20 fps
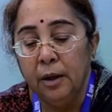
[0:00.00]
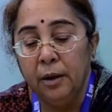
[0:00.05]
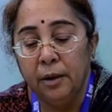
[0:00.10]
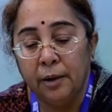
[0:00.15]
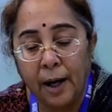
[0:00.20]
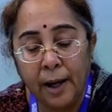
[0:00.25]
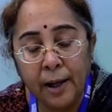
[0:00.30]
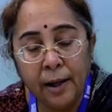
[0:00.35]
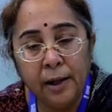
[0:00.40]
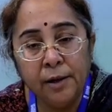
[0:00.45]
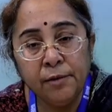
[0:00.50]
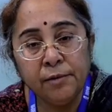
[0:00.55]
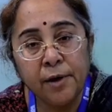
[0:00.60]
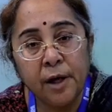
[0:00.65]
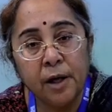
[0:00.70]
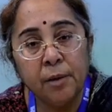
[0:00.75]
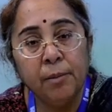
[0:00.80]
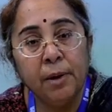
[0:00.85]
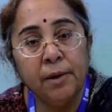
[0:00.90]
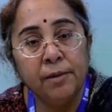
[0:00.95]
rightly
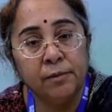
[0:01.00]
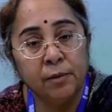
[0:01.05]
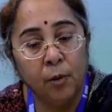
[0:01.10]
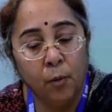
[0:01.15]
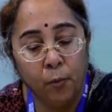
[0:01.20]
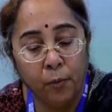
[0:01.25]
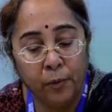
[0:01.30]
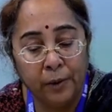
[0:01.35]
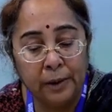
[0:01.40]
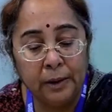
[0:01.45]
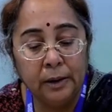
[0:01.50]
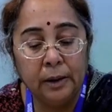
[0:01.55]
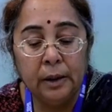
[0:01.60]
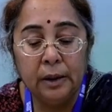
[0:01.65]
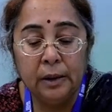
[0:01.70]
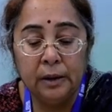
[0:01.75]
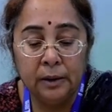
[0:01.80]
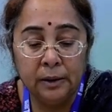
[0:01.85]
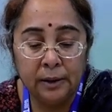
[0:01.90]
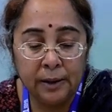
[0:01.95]
said by someone
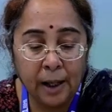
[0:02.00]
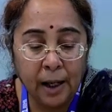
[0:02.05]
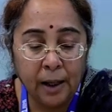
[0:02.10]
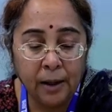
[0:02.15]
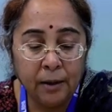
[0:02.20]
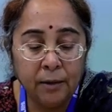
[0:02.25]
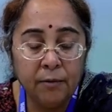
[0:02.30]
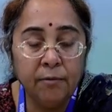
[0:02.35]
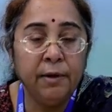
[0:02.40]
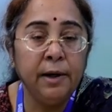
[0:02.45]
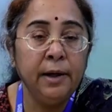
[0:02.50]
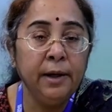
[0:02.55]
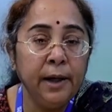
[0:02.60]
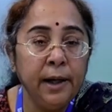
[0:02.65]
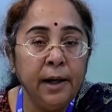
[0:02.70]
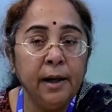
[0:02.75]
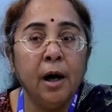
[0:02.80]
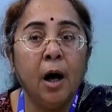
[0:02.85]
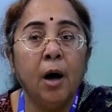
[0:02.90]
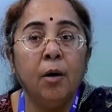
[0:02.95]
that we
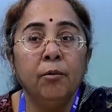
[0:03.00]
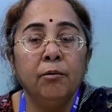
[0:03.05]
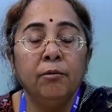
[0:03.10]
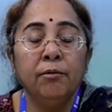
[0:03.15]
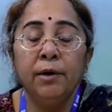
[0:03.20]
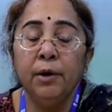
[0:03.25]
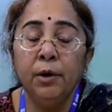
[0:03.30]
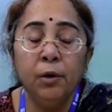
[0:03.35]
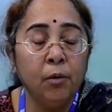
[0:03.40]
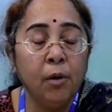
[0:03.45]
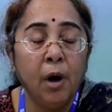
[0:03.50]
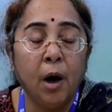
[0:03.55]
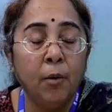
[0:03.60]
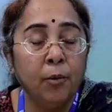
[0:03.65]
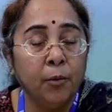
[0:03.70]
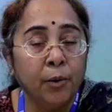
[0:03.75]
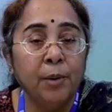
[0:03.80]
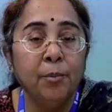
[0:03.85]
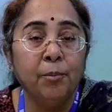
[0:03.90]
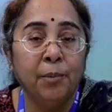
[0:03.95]
need how we know how
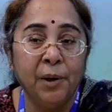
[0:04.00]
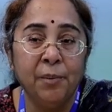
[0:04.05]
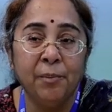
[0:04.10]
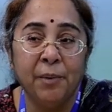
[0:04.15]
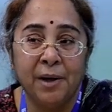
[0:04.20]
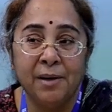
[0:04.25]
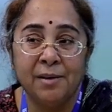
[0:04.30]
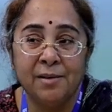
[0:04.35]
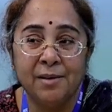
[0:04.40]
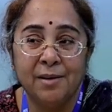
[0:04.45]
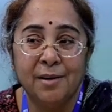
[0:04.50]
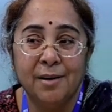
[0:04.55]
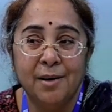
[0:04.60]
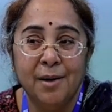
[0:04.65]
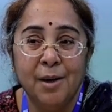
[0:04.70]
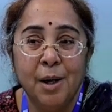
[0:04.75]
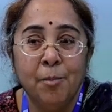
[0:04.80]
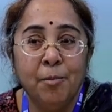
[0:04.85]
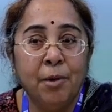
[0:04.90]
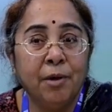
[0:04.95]
to implement,
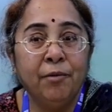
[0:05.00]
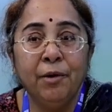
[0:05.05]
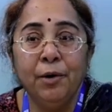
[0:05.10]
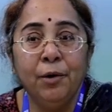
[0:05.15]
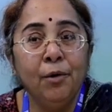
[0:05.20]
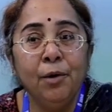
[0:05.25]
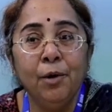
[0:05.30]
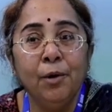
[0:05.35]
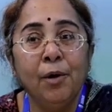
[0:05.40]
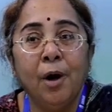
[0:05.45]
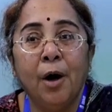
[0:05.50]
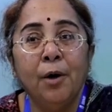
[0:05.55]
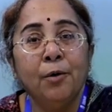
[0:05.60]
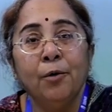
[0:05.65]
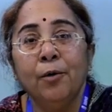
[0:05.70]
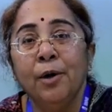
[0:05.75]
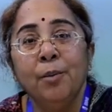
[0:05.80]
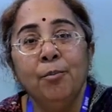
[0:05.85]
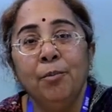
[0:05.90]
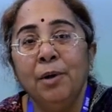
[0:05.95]
but we do not know how
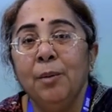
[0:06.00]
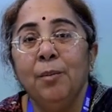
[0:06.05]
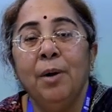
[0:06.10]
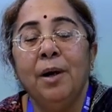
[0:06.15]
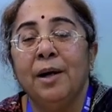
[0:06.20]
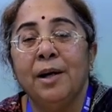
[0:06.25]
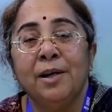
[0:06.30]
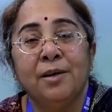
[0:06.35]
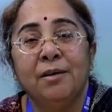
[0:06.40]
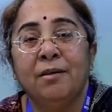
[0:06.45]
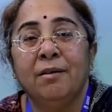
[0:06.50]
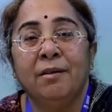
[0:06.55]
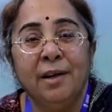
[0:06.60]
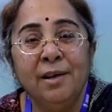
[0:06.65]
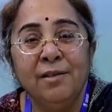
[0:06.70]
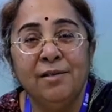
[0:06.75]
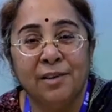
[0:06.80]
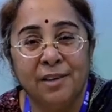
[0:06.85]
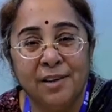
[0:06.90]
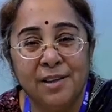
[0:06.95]
to do implementation
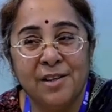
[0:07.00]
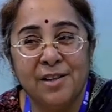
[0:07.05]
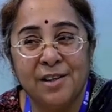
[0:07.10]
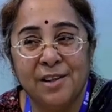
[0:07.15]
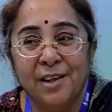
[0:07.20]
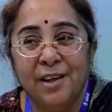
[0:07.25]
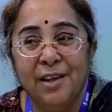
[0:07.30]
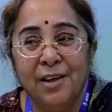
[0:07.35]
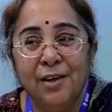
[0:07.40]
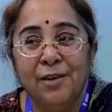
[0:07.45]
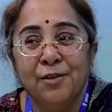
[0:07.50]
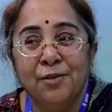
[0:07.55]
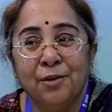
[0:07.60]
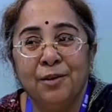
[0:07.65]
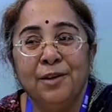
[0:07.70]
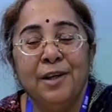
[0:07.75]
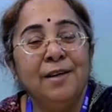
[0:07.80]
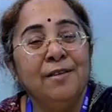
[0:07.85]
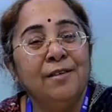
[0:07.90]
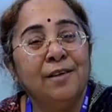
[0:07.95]
research. So,
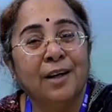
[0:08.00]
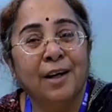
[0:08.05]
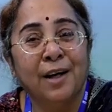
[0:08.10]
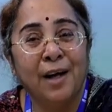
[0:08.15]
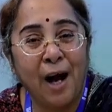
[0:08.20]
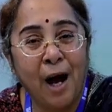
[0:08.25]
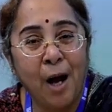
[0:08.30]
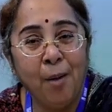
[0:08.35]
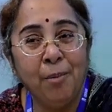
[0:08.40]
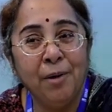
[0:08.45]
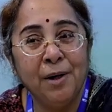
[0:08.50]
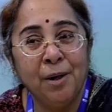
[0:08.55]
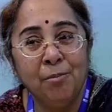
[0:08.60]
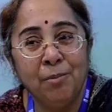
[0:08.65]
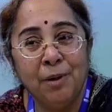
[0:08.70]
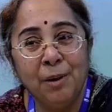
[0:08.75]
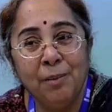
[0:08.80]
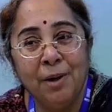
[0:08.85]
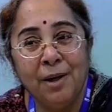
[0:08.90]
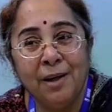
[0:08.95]
there is a gap in
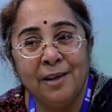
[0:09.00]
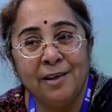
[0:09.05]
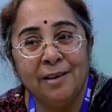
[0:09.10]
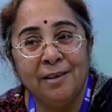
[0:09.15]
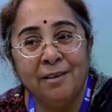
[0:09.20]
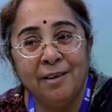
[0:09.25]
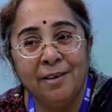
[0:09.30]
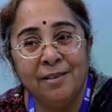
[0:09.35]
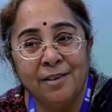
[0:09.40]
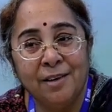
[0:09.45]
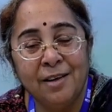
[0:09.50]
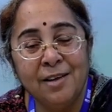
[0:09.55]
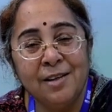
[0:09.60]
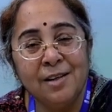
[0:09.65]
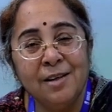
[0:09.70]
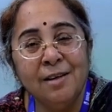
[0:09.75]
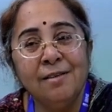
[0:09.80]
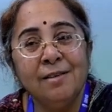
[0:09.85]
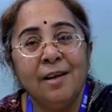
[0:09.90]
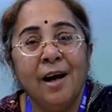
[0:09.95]
implementation
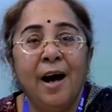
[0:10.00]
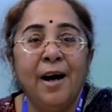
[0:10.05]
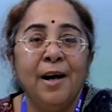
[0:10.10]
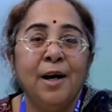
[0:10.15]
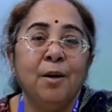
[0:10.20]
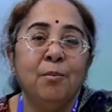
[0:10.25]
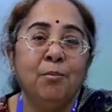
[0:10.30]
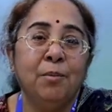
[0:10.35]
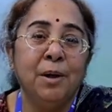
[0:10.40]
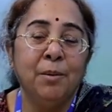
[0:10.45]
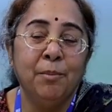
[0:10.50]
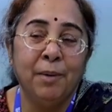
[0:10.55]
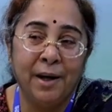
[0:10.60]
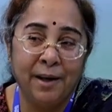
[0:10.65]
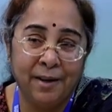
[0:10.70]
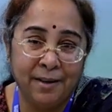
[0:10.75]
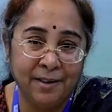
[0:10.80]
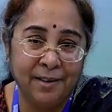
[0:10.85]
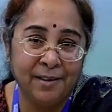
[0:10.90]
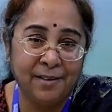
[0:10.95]
researchers and
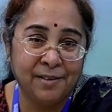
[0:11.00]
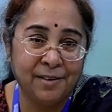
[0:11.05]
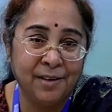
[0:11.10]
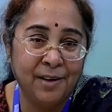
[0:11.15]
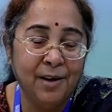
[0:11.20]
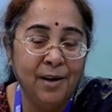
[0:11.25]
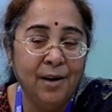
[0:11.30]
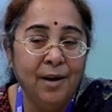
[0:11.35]
implementers.